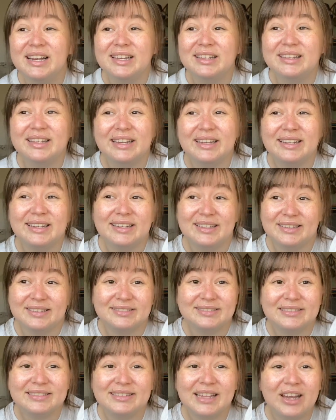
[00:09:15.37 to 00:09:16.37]
like
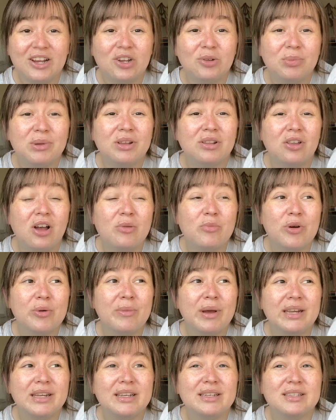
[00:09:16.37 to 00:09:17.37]
that could be a lot more
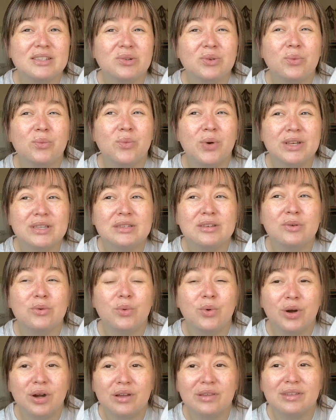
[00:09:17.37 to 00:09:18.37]
money. So was it
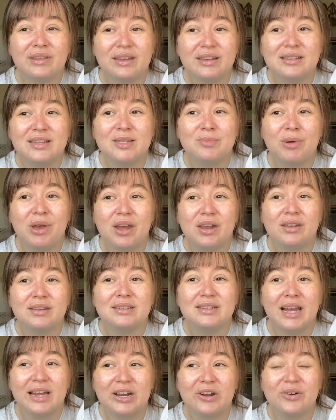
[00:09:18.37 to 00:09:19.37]
worth it to
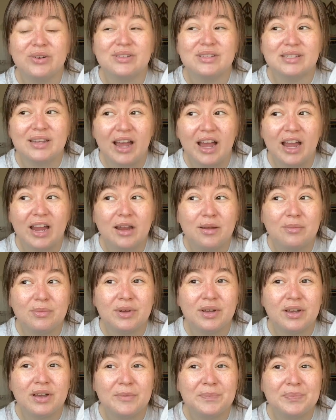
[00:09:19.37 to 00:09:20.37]
spend 10 hours of time
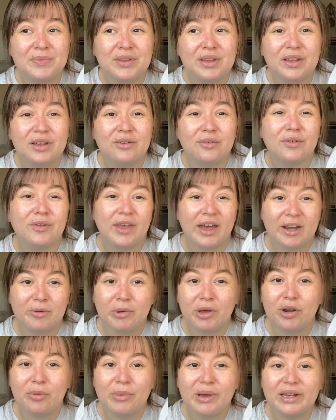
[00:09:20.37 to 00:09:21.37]
for that
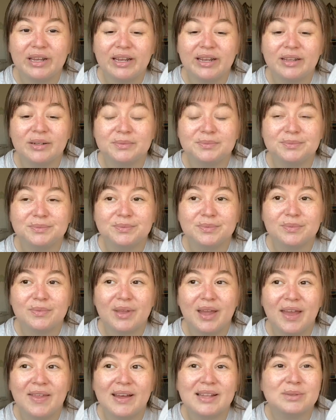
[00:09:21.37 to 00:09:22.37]
amount of money?
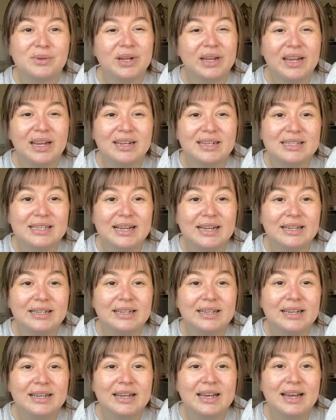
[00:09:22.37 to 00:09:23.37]
And that's what I can't
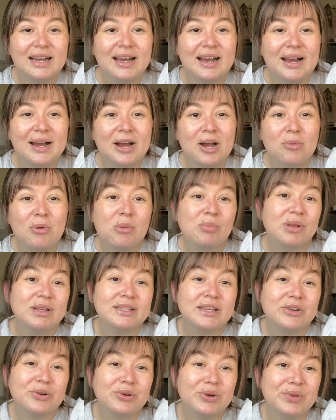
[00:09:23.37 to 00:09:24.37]
decide. And plus
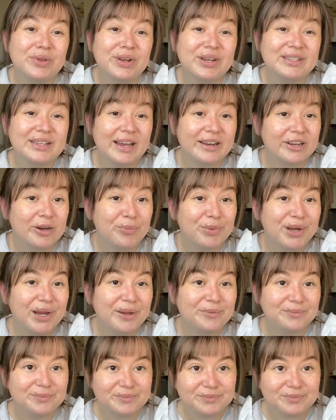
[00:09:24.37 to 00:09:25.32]
I don't know that exact number yet.